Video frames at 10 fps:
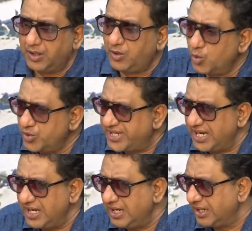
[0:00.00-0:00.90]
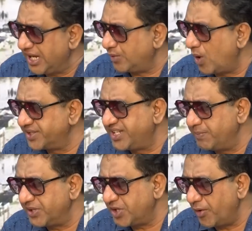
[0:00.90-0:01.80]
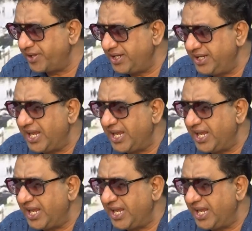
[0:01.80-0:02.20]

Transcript: Using that one-seat majority,